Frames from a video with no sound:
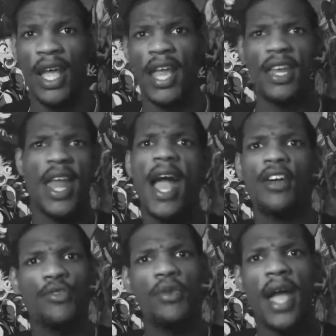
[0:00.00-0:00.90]
And now
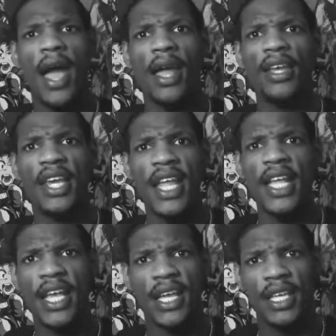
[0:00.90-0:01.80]
you got
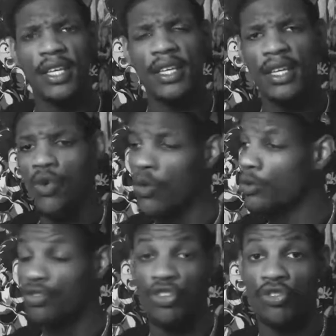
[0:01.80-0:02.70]
Ningen, who
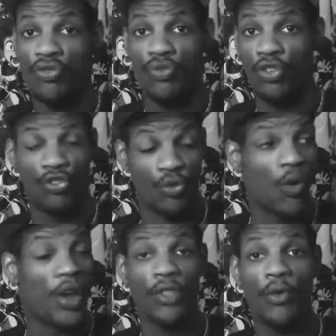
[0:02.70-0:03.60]
are just
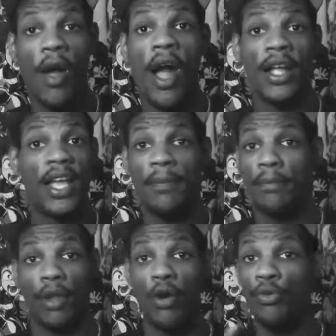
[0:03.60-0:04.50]
destroying the rock, getting
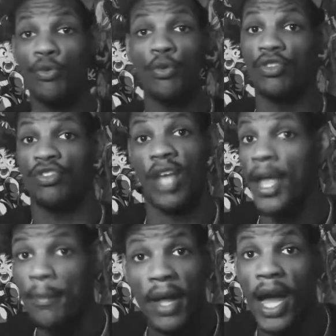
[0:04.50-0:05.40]
blown through the
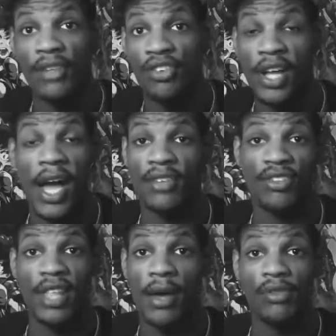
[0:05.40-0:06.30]
same
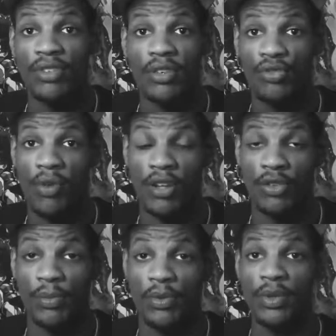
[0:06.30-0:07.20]
Kachi that was
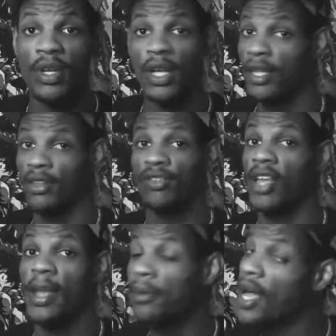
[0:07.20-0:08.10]
indestructible. The
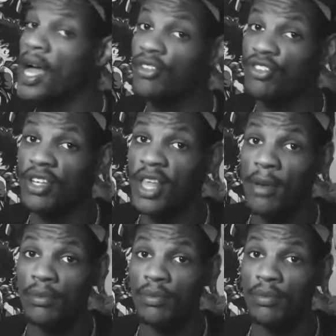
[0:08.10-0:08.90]
same Kachi that